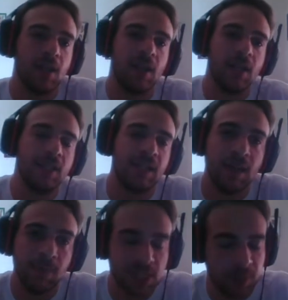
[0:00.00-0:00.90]
it
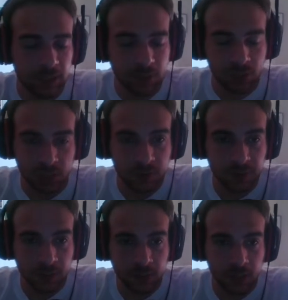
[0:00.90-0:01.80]
enables Paradigm
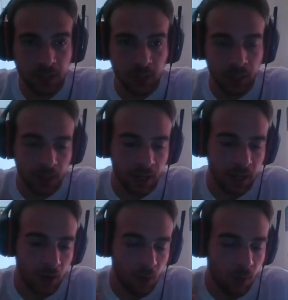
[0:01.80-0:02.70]
Shift
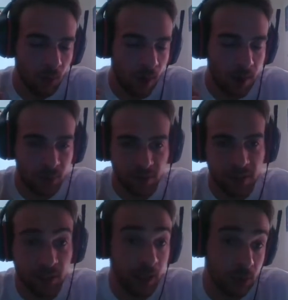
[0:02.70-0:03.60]
while
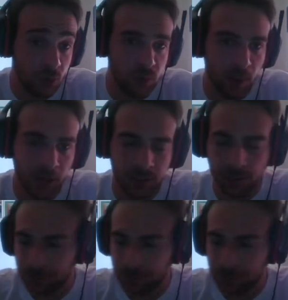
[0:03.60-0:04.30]
providing a huge body.